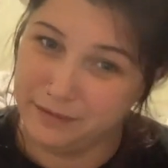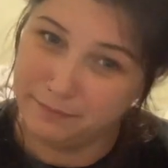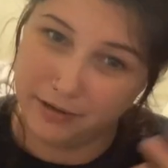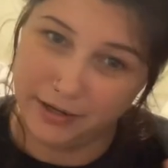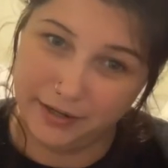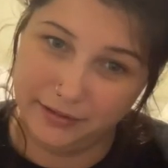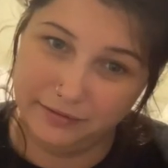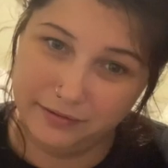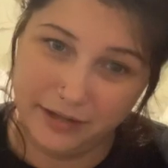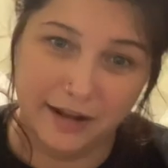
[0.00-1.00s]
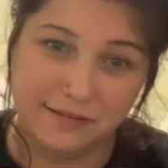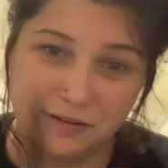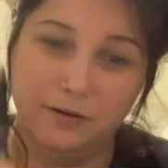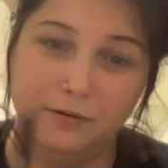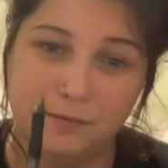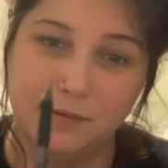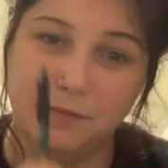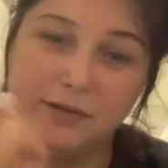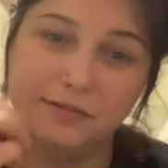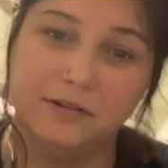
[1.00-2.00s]
But yeah, so remember,
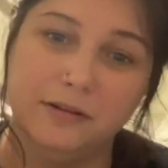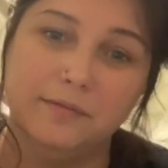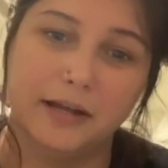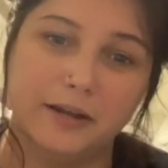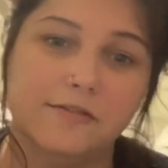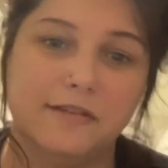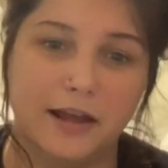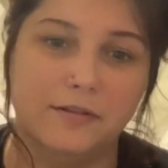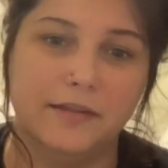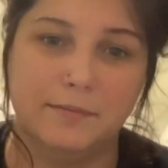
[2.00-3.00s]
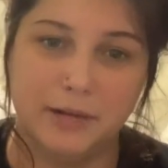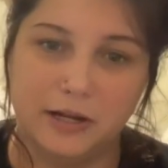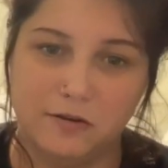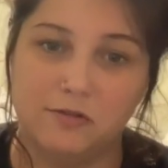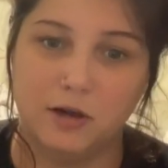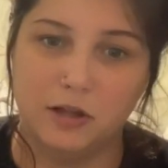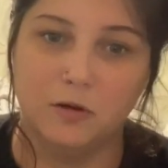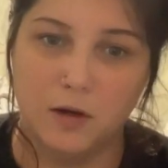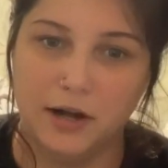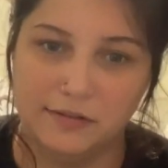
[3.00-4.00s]
it's the tube that goes down. They make you swallow
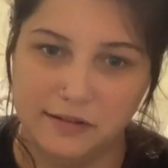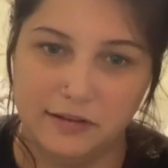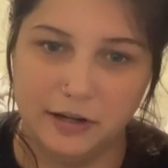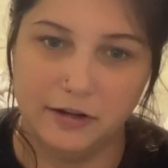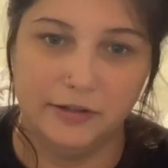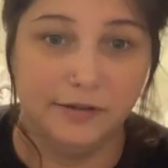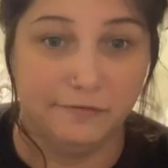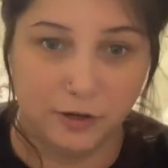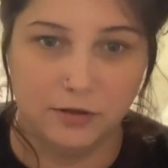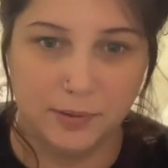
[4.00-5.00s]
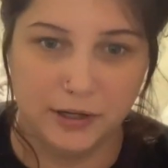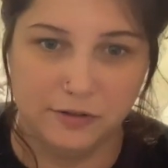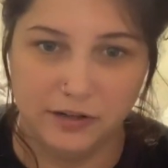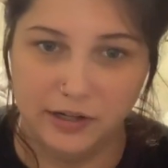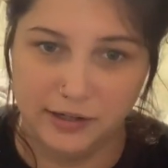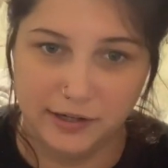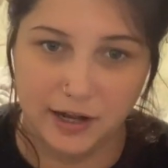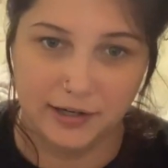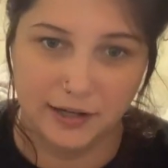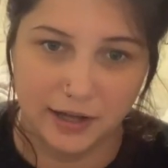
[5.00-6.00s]
while it's in there and you feel the pinching and yada, yada,